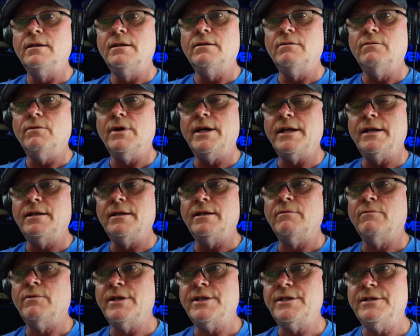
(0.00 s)

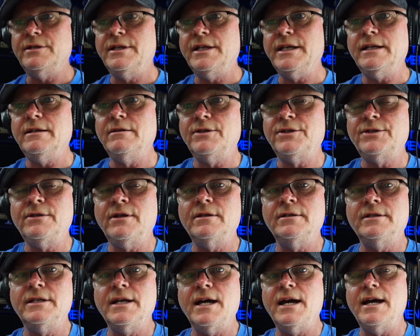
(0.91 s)
When you
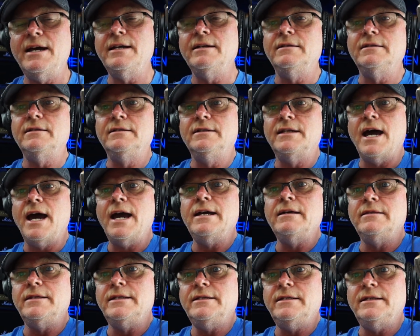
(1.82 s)
start
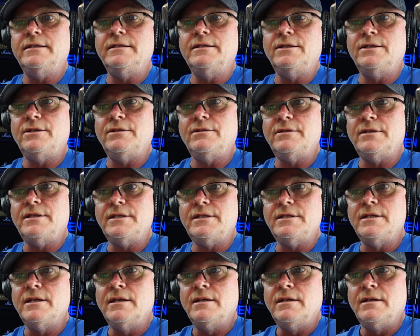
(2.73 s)
dialing into
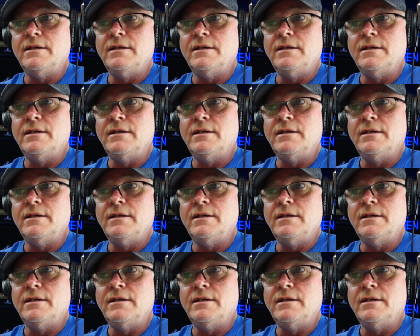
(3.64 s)
the